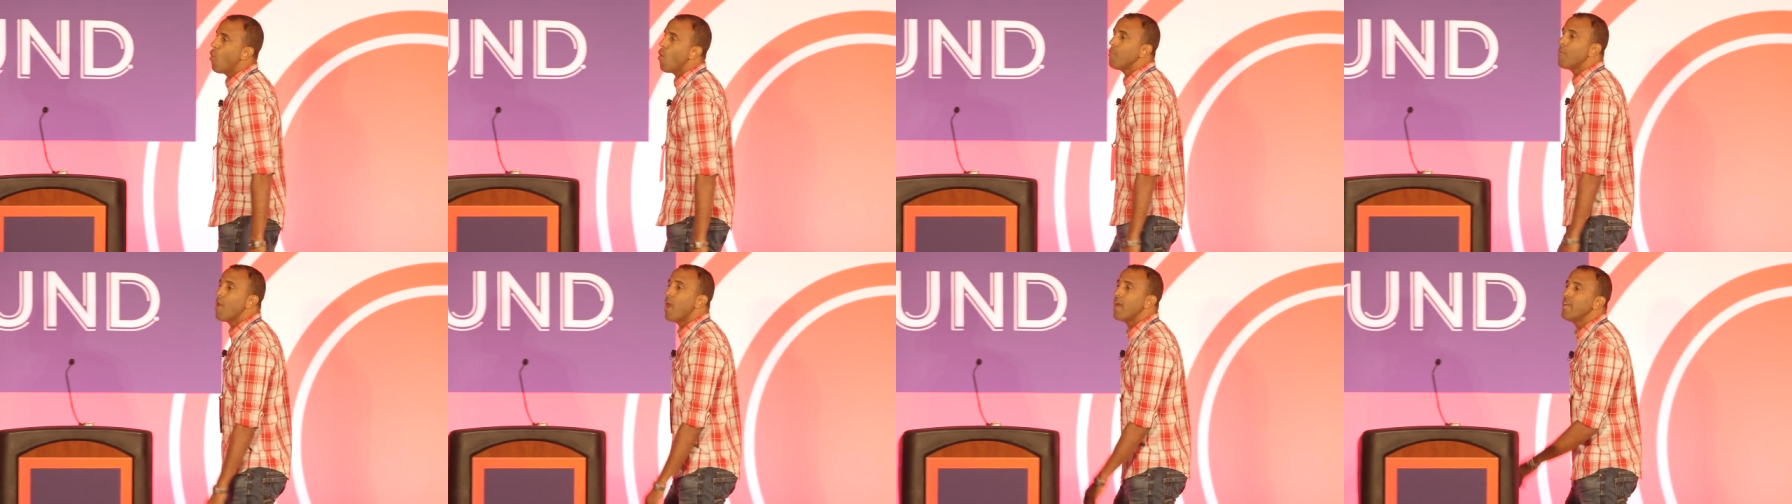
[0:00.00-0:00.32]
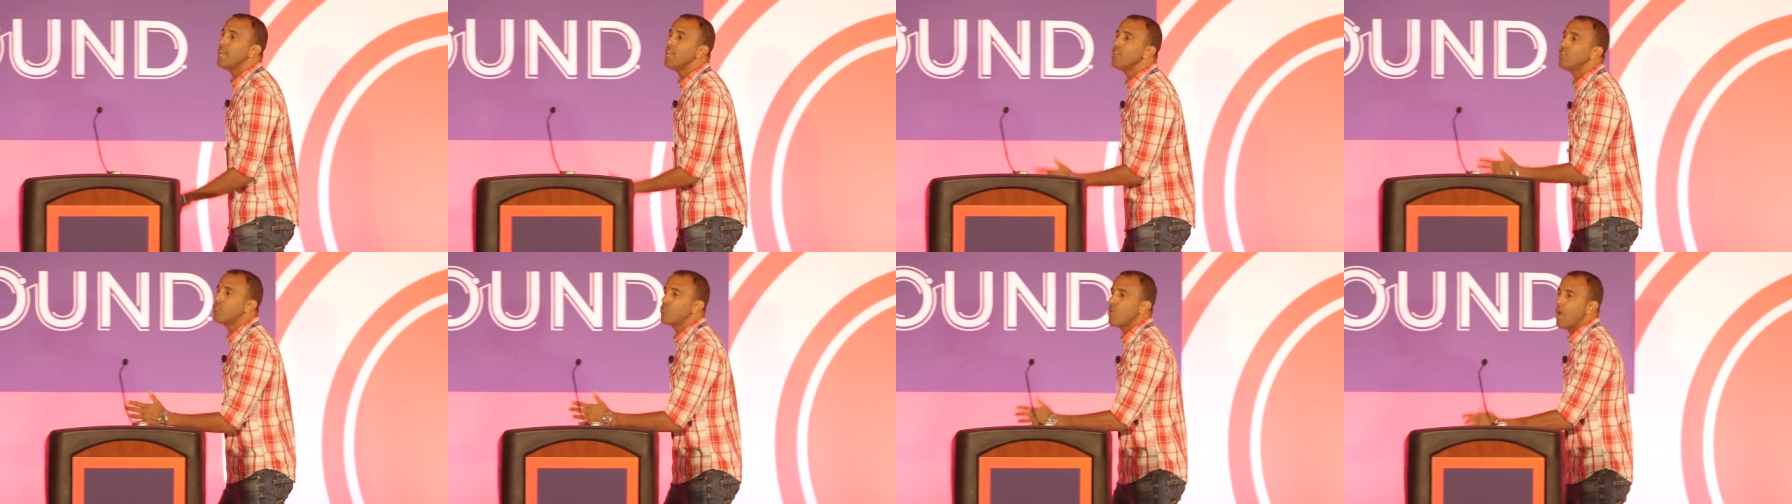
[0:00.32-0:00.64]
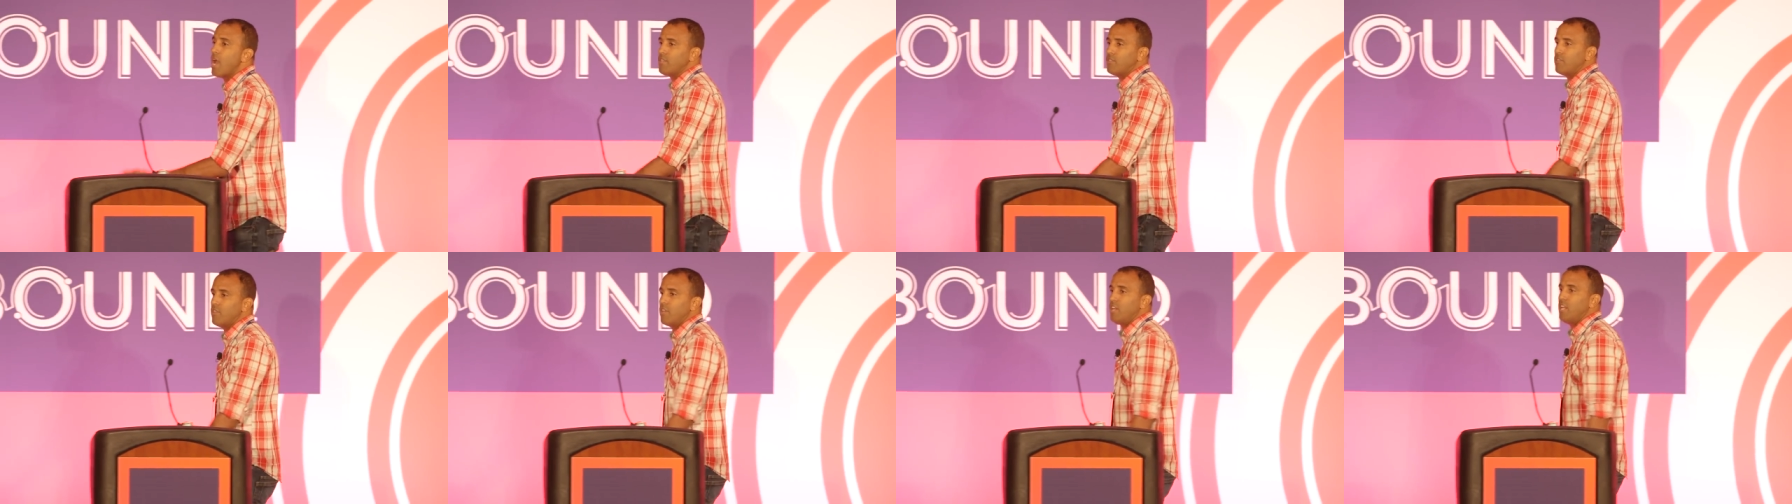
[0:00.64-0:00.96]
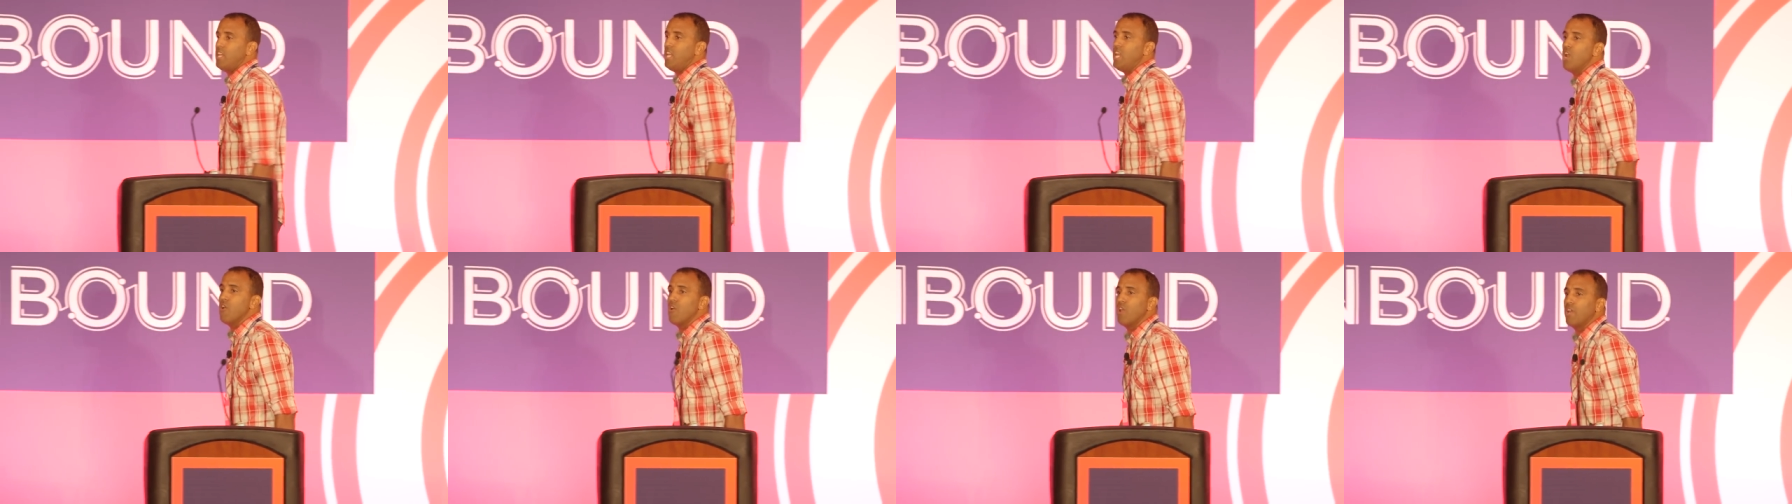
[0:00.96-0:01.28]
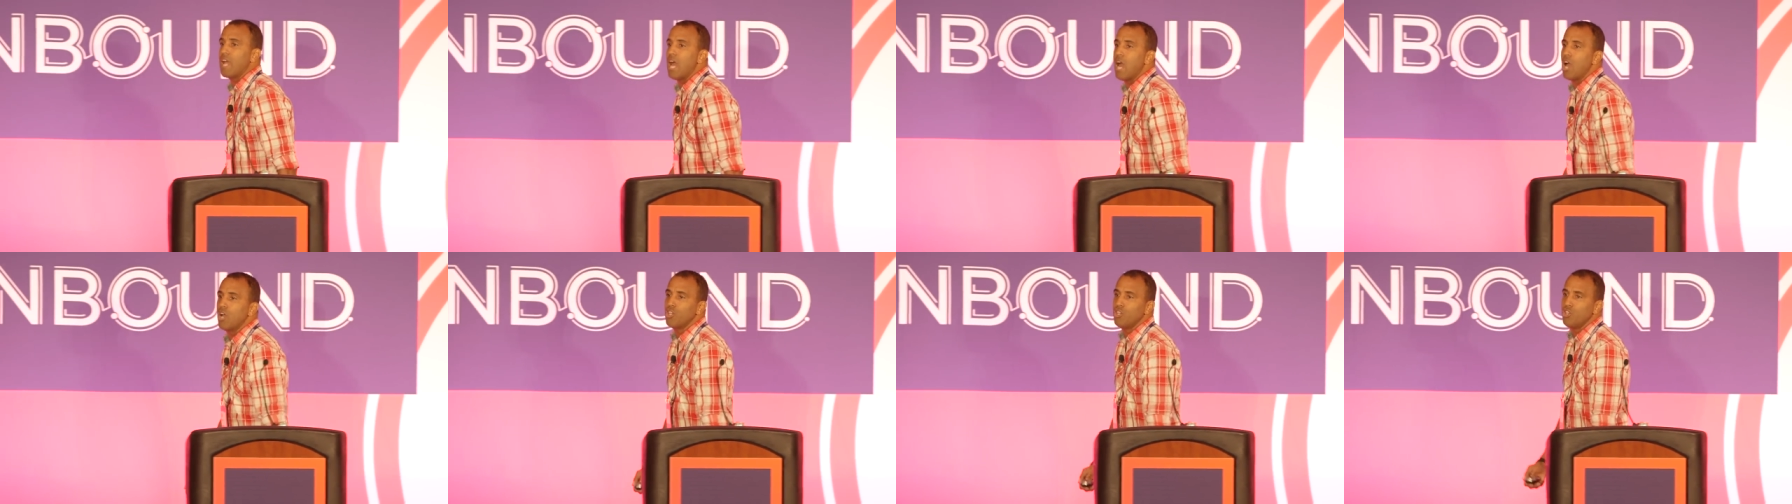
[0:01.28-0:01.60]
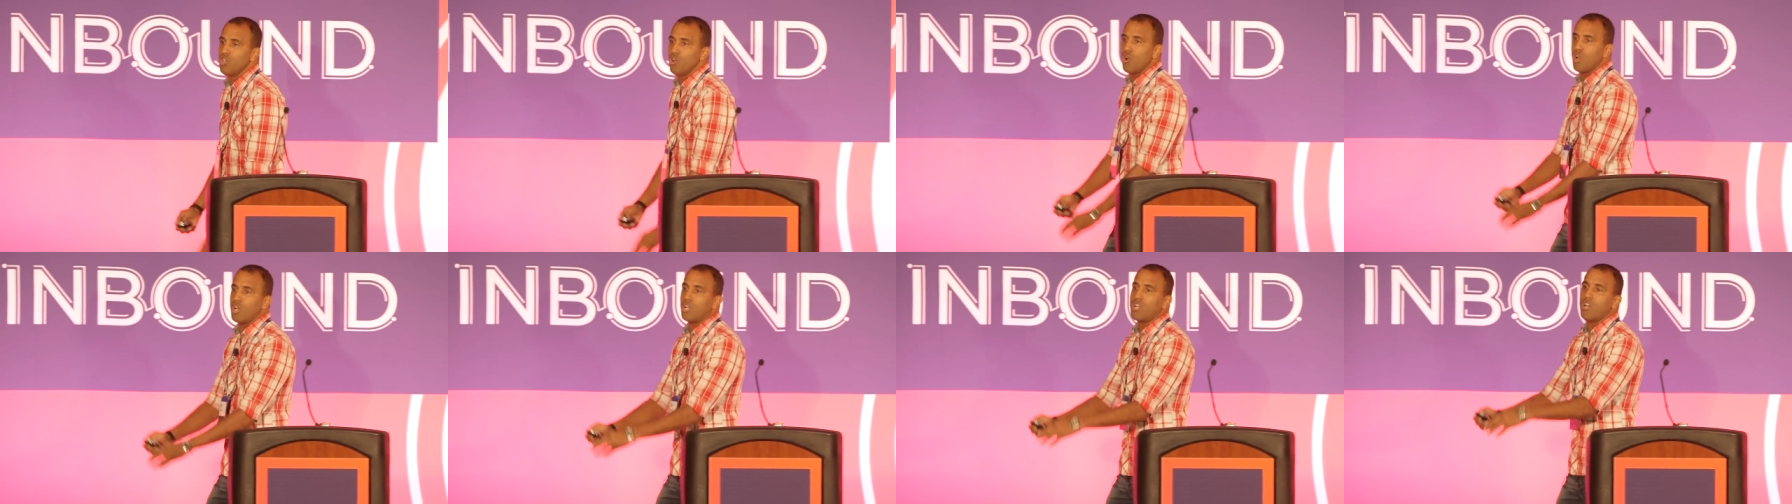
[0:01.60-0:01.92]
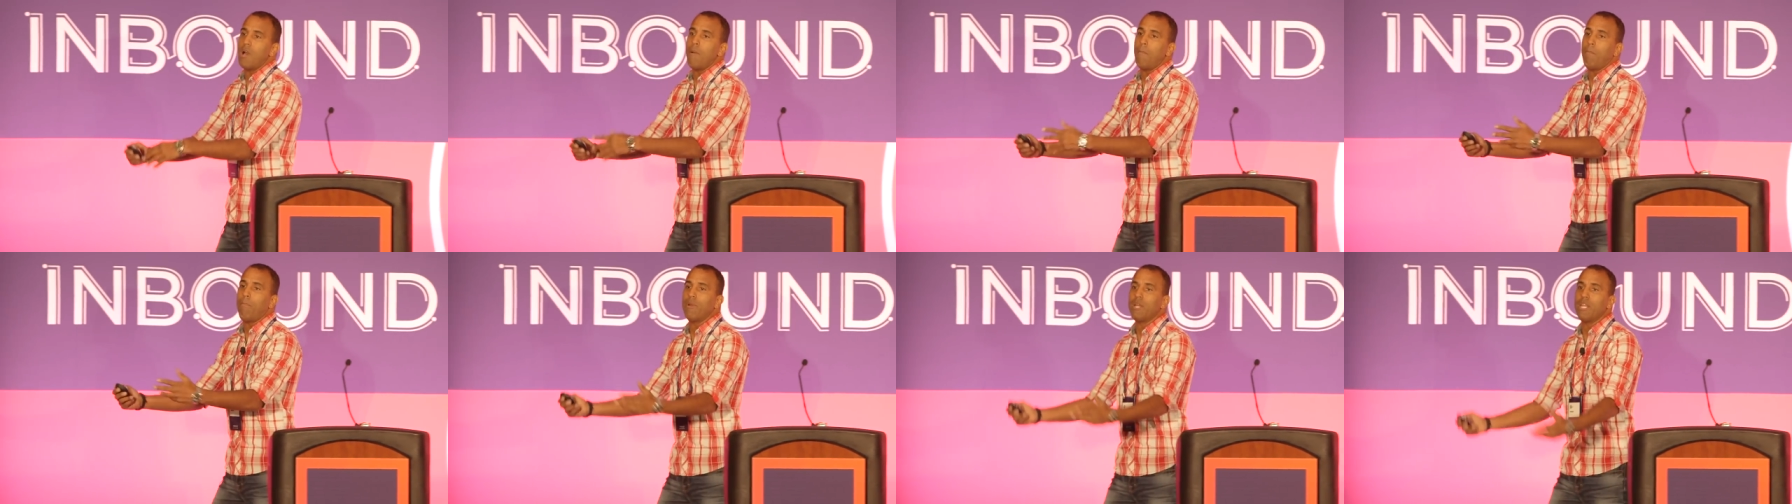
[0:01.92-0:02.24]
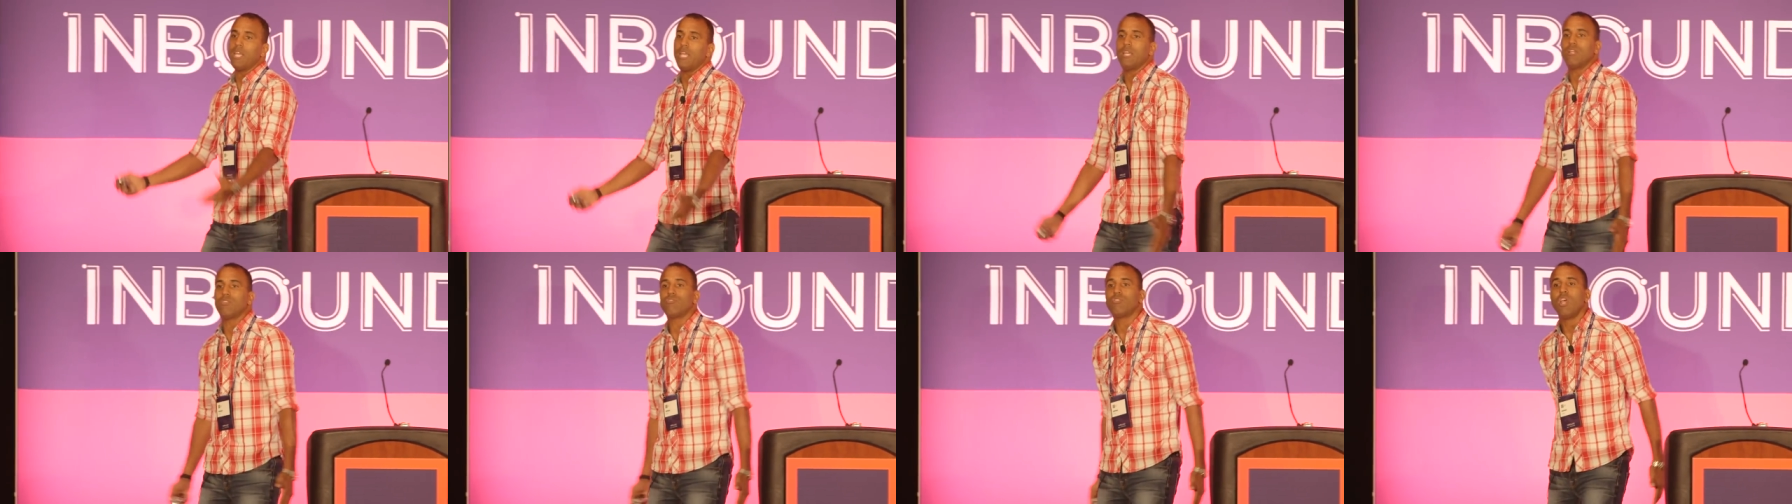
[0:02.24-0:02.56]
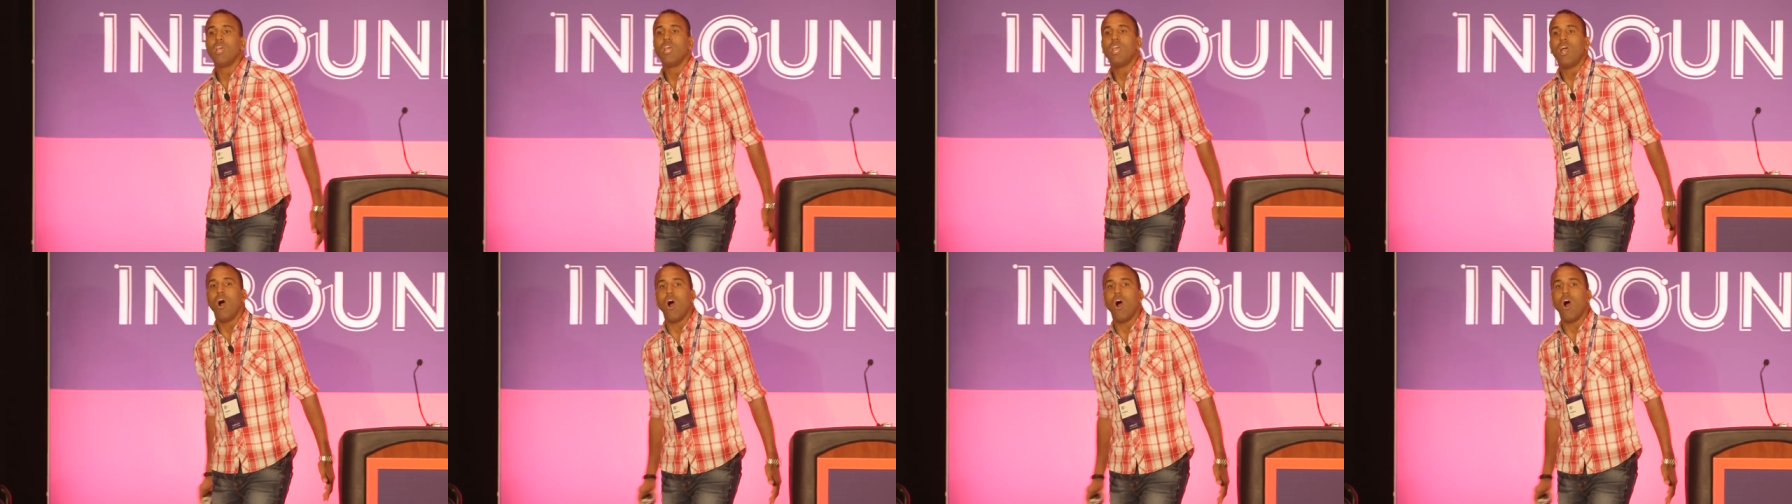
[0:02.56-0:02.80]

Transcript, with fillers: I'm not interested in hearing how your company is